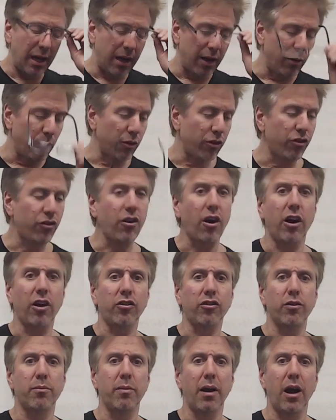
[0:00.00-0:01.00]
which
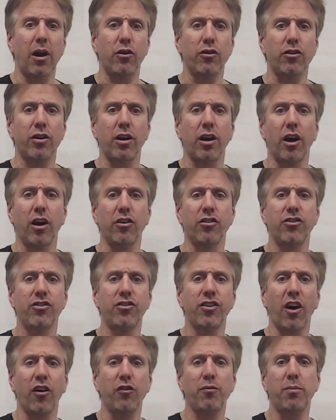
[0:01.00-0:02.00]
talks about a
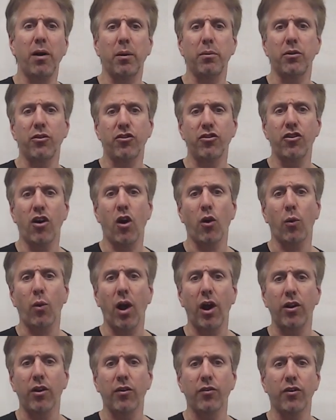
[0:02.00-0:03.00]
self-published
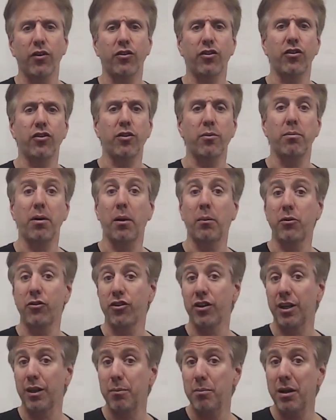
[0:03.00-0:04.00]
songwriter versus a
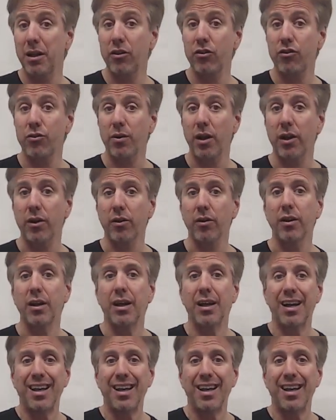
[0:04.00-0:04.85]
publishing administrator,